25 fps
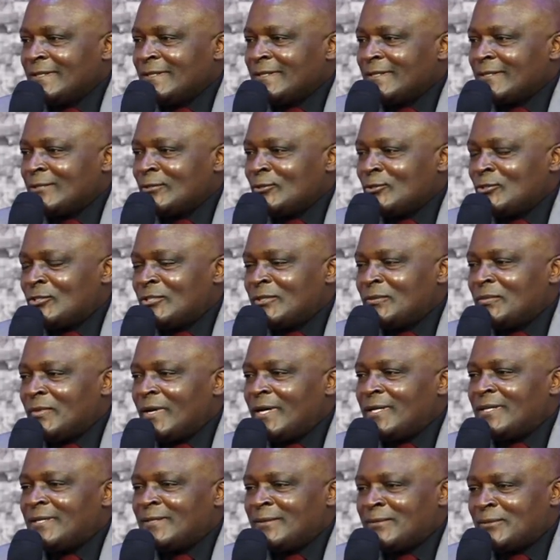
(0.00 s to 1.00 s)
So she
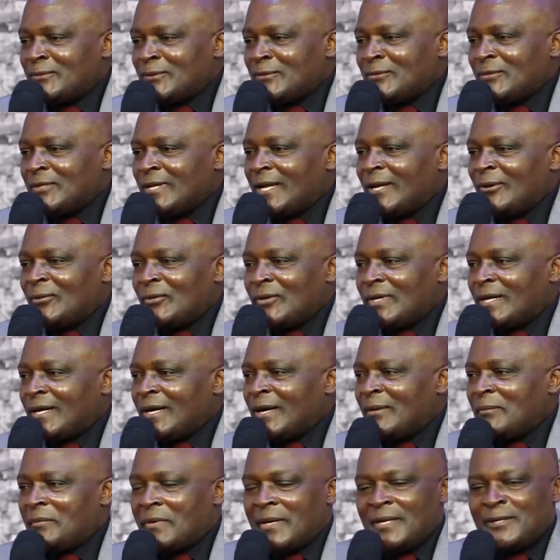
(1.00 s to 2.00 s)
imagined probably I wake
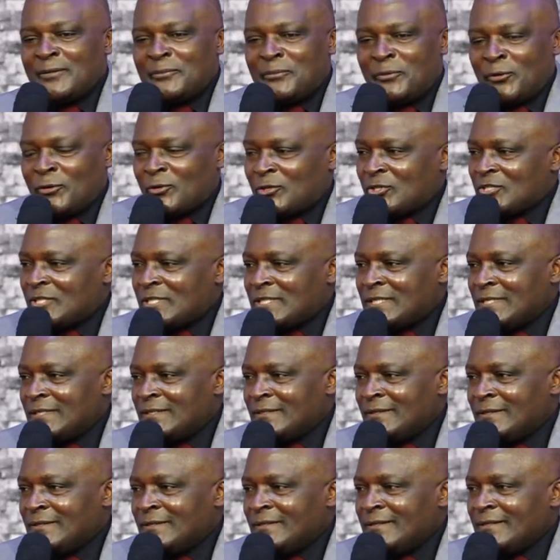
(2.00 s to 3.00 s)
up and box.
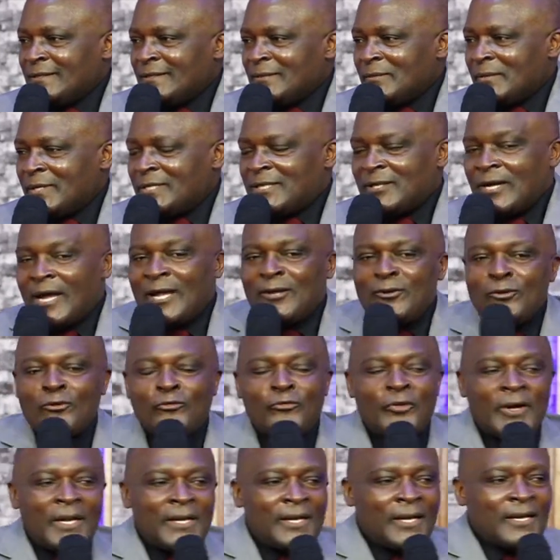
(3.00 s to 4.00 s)
But I know
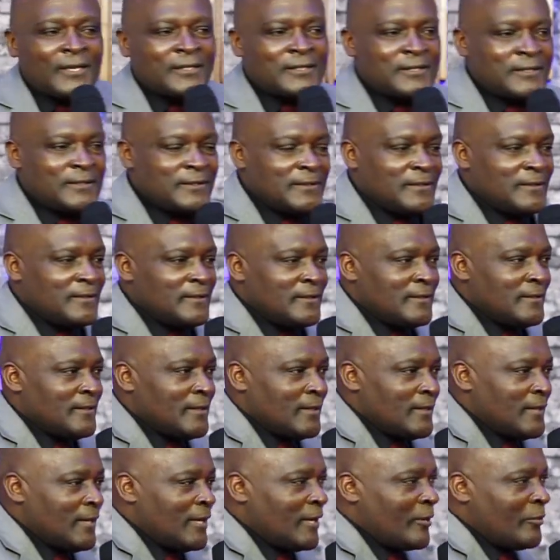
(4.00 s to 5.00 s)
fathers,
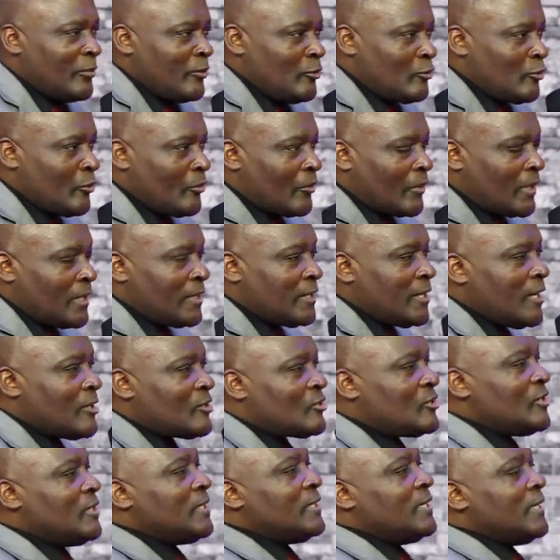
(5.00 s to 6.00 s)
like Bishop, can just
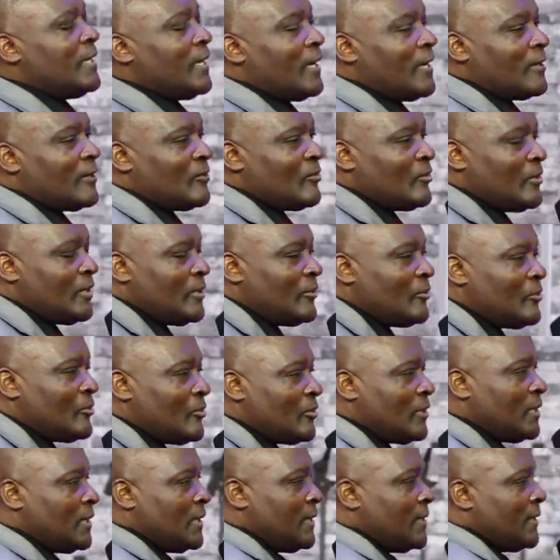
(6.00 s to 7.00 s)
sit there. Wewe uh,
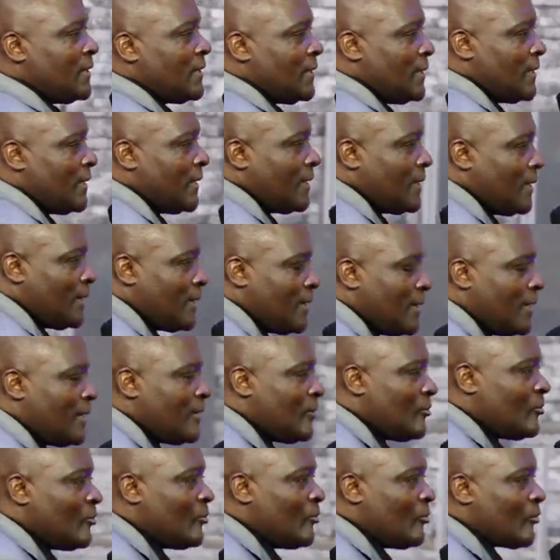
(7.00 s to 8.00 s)

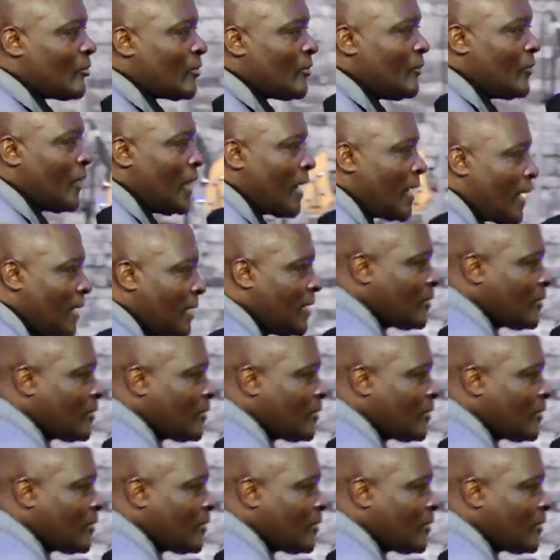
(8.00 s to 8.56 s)
uh ukimwangalia